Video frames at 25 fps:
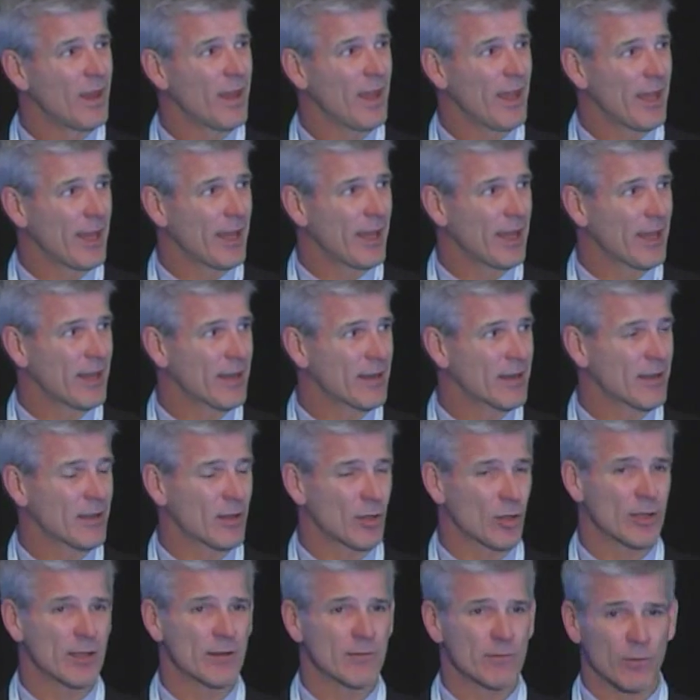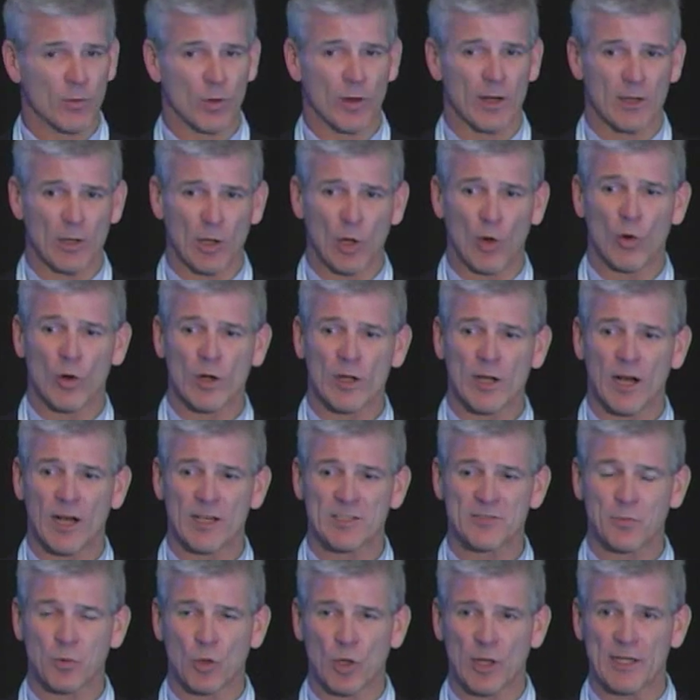and looking for a lower
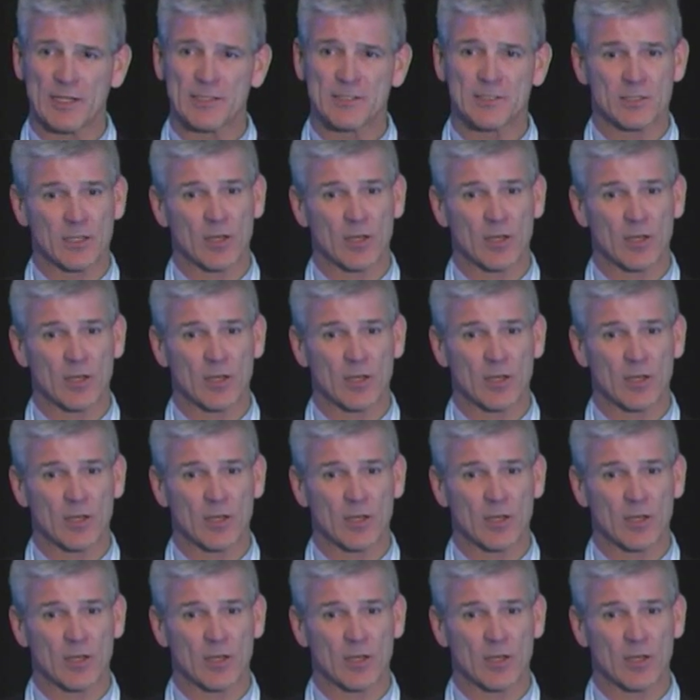cost place